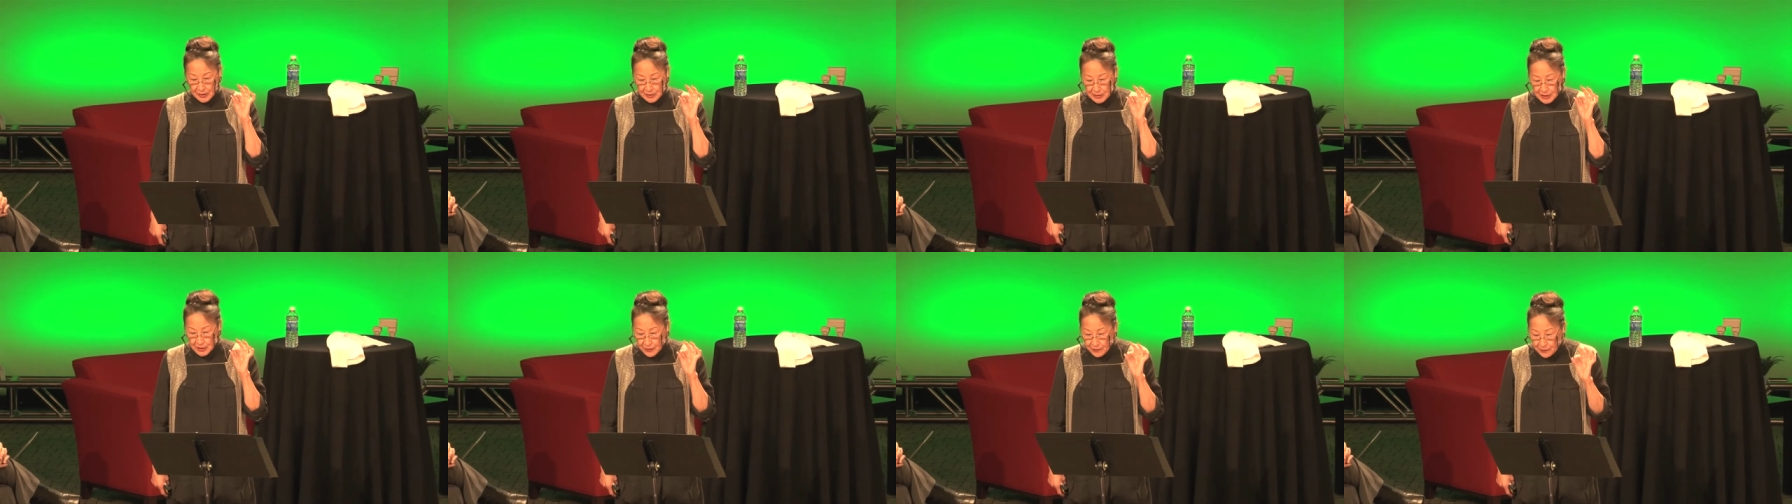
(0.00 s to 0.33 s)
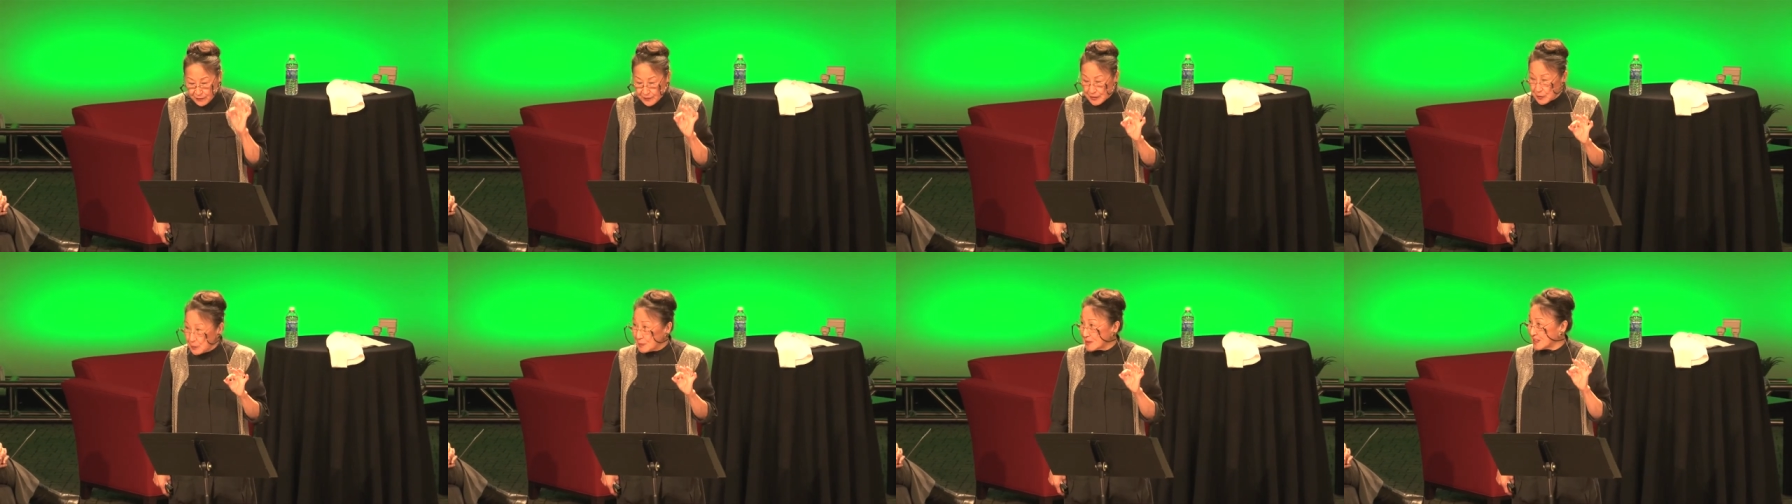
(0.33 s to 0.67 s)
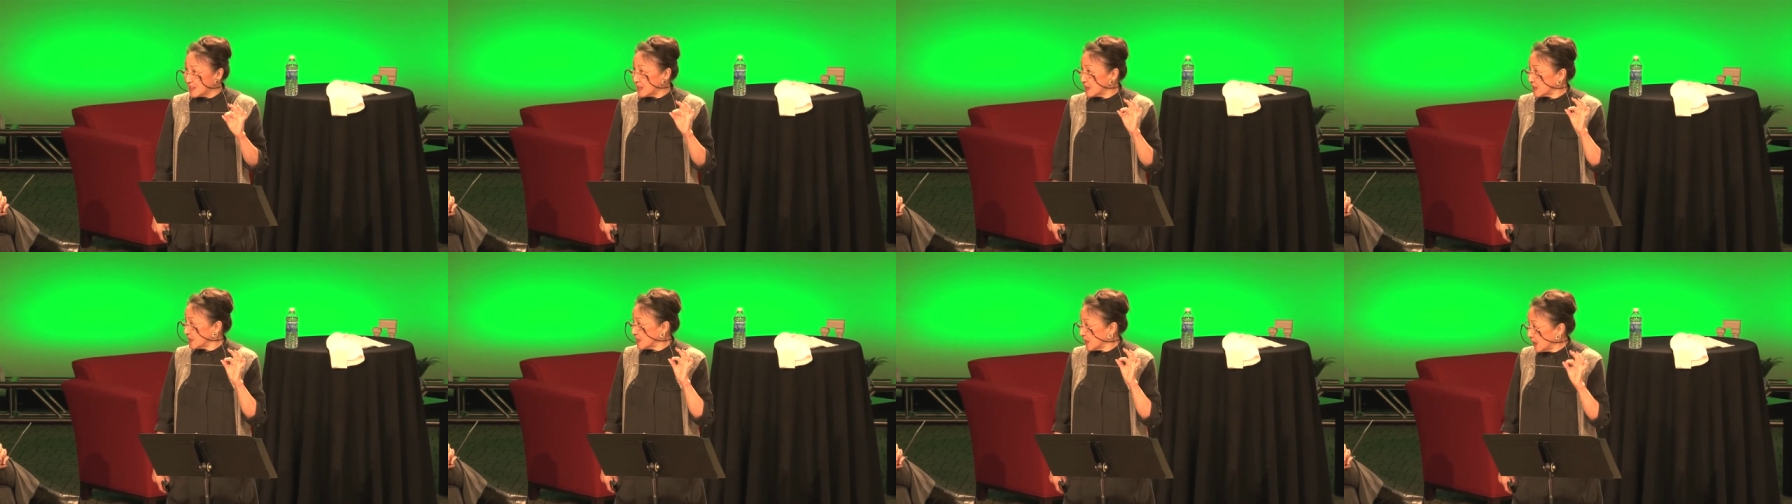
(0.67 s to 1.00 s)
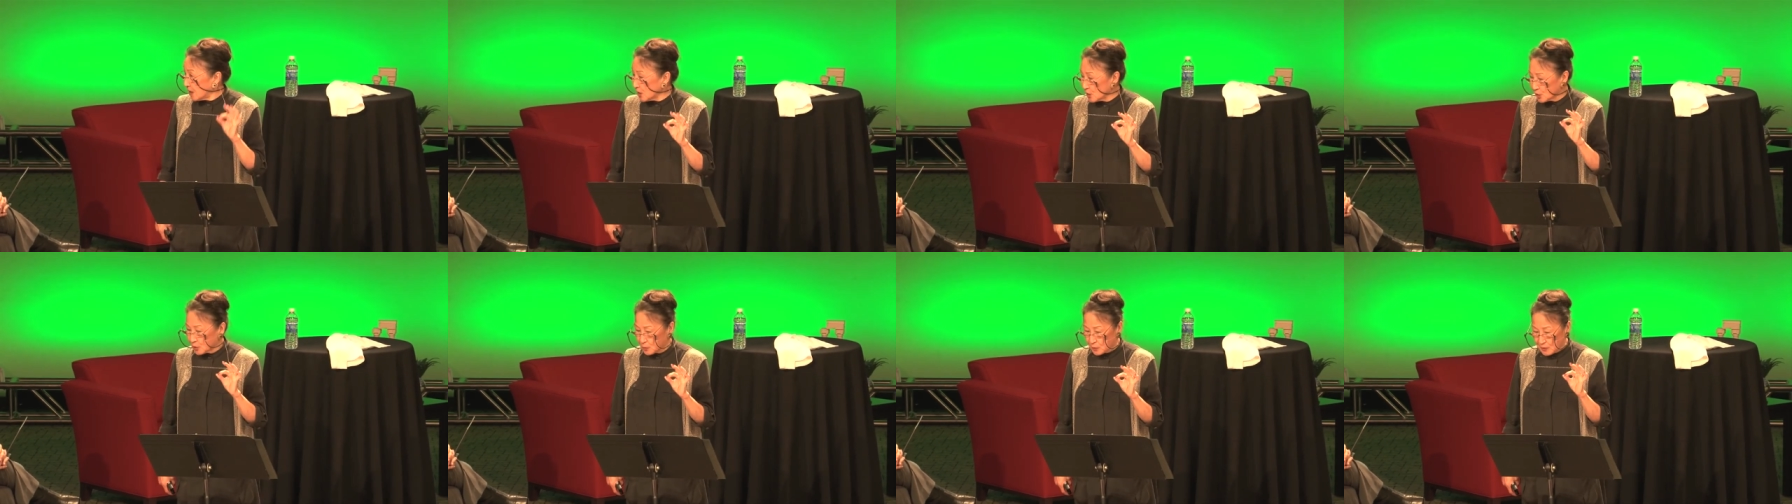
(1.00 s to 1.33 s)
the fewest
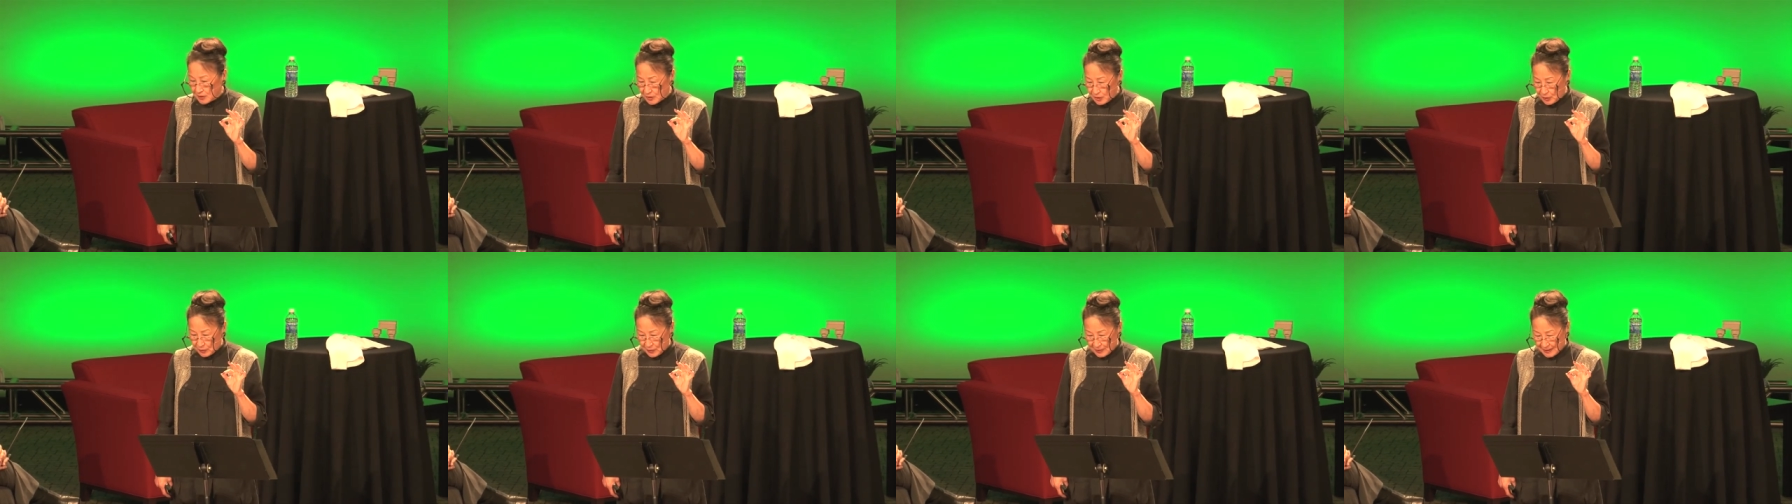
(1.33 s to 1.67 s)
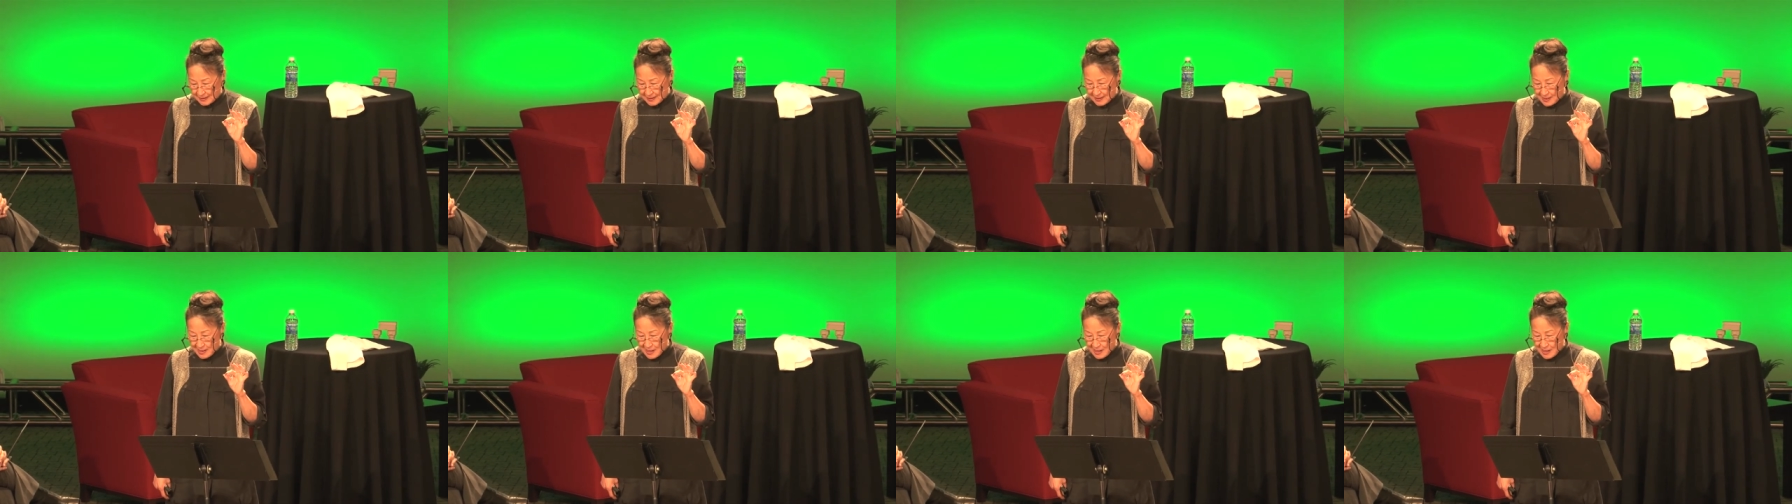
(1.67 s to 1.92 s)
cultural doors,